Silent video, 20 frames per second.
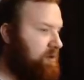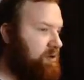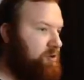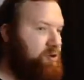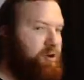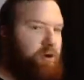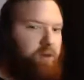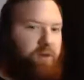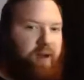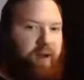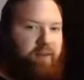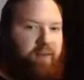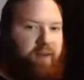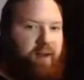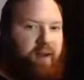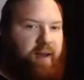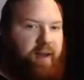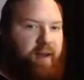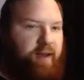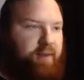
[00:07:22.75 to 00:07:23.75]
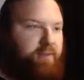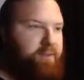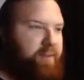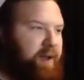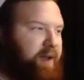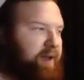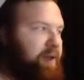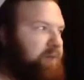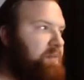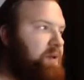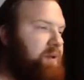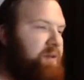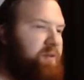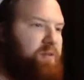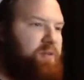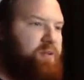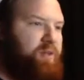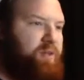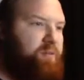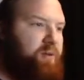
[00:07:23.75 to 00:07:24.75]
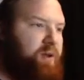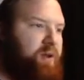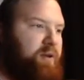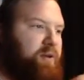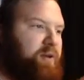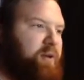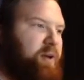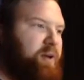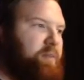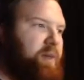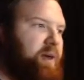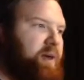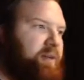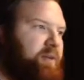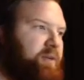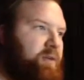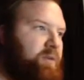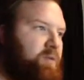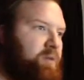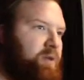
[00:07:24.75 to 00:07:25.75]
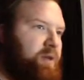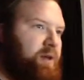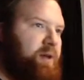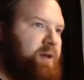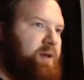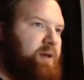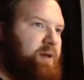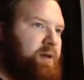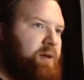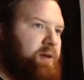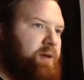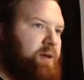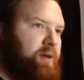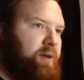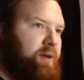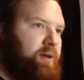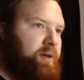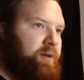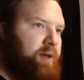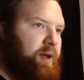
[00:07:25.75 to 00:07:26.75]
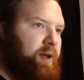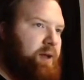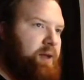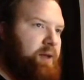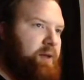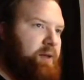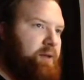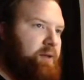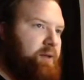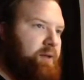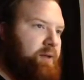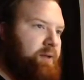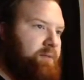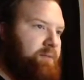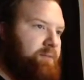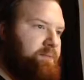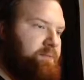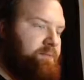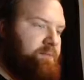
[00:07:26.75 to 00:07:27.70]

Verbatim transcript: show ever, and my computer just went dark because Norton decided to start.